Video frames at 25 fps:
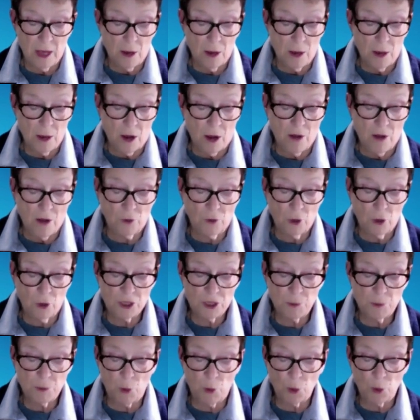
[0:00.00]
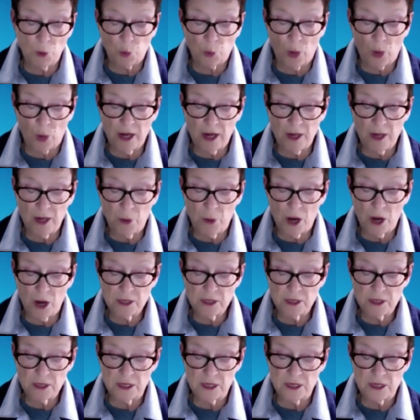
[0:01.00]
Of course, both writing
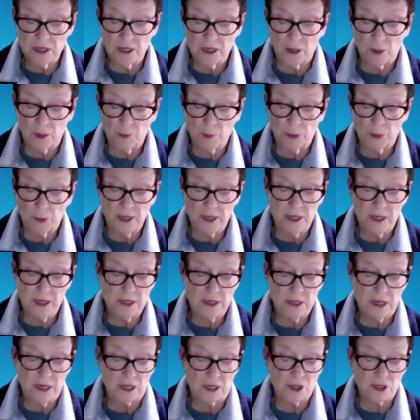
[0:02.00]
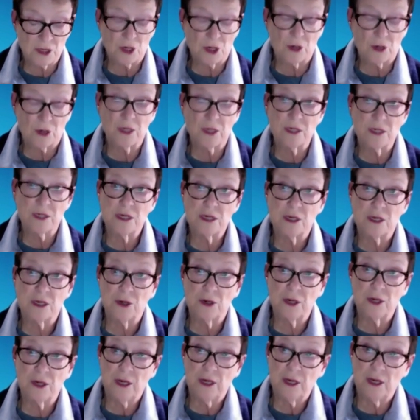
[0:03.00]
processes and completed texts are
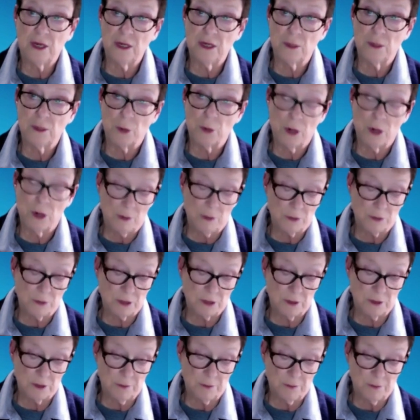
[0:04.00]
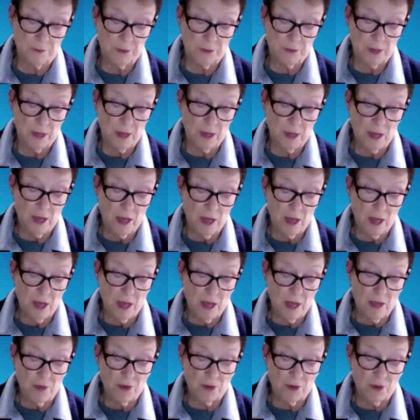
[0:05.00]
considered in a prompt.
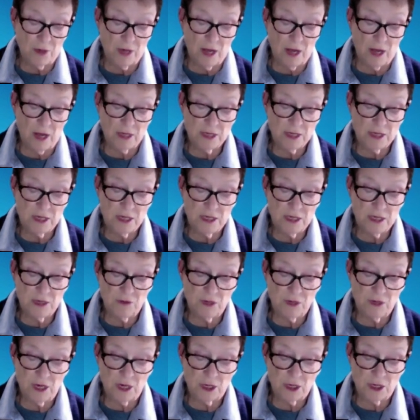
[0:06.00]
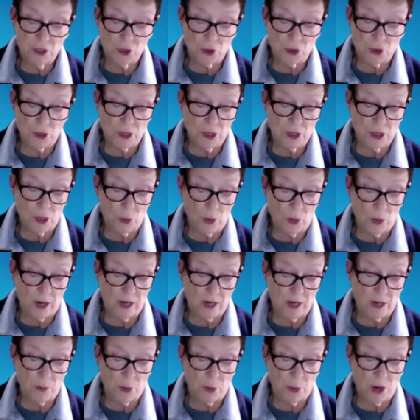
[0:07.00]
Their analyses of text during their
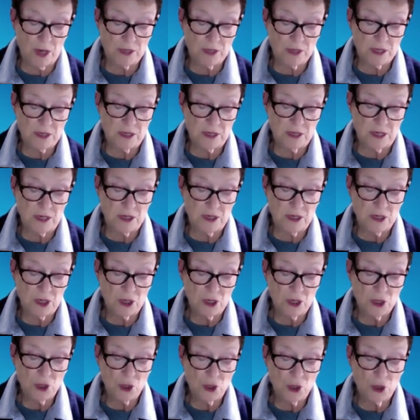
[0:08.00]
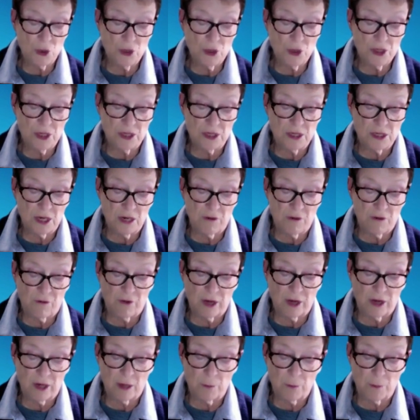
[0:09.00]
writing processes, students
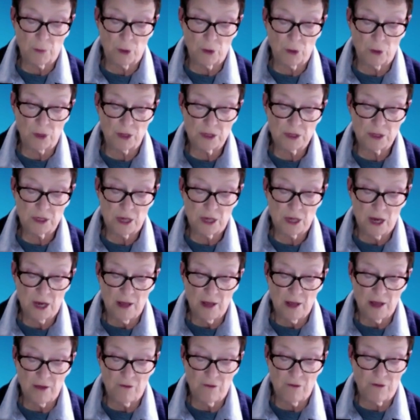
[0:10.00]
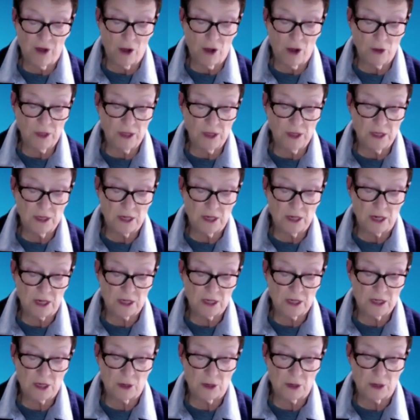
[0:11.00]
identify components they found in the
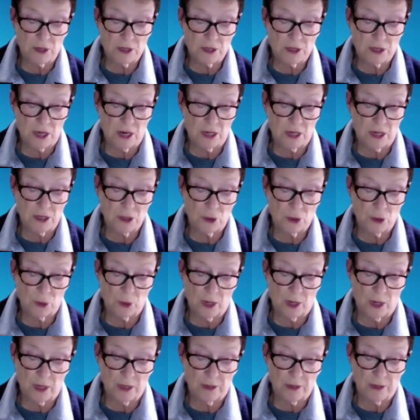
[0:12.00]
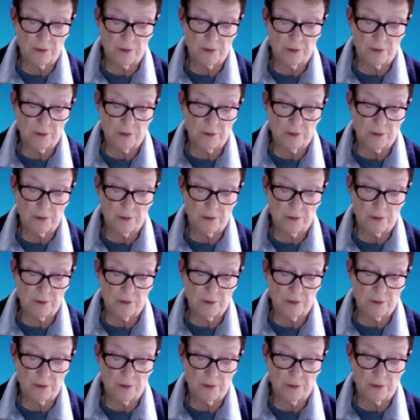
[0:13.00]
text that are assigned to write.